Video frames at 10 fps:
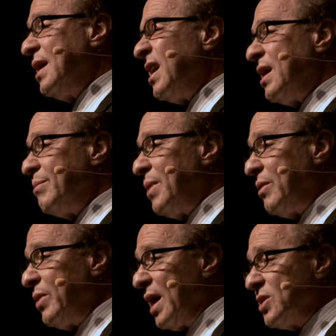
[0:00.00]
My
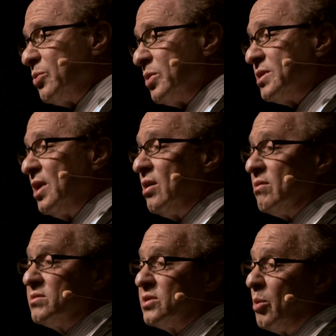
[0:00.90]
reaction was,
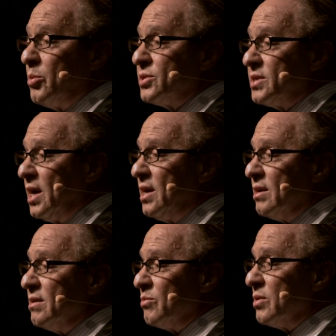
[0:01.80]
no, it's almost
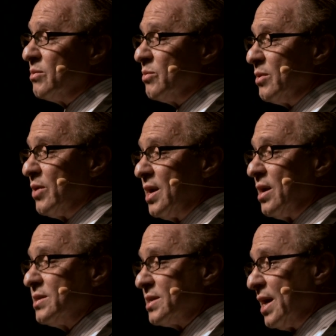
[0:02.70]
done. We're right
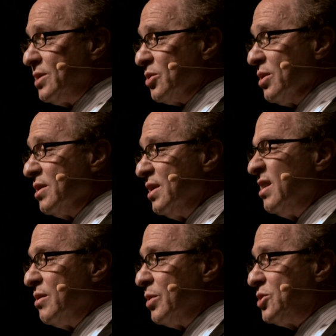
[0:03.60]
on schedule.
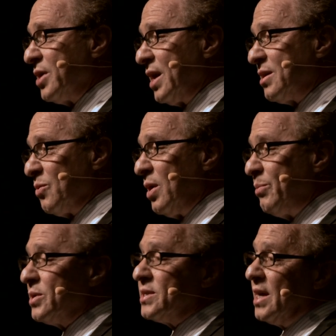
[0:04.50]
Once you get to
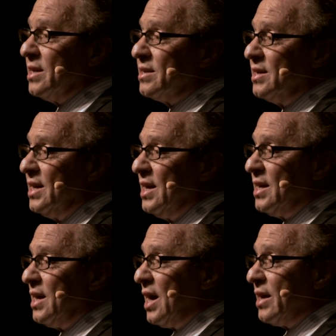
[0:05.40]
1%,
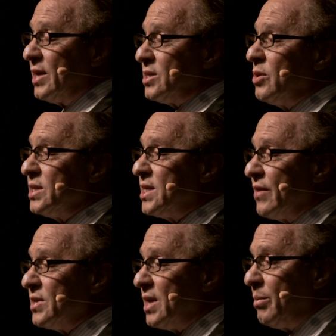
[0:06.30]
that's only
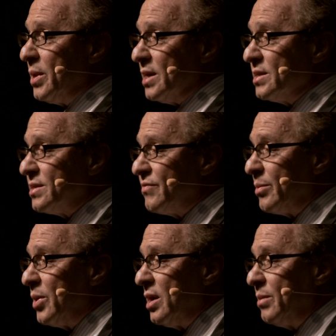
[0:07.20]
7 doublings
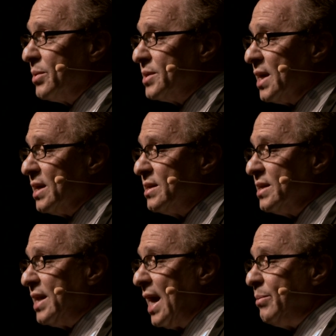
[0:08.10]
from 100%.
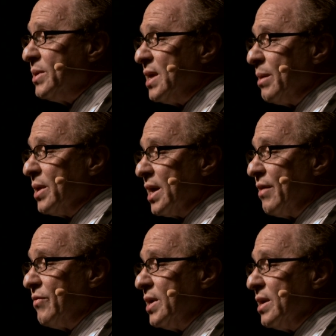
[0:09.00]
It had been doubling
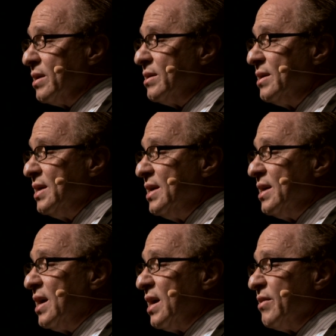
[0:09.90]
every year.
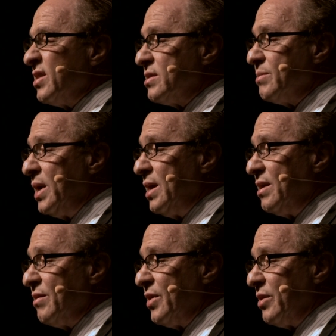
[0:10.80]
There's
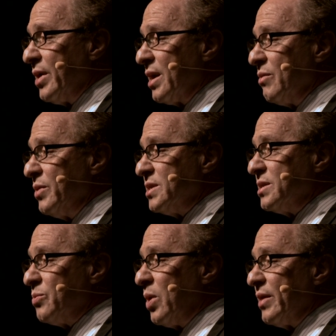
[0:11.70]
many theoretical
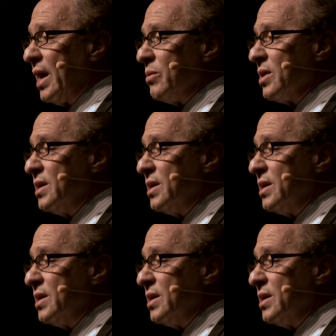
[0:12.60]
reasons why that will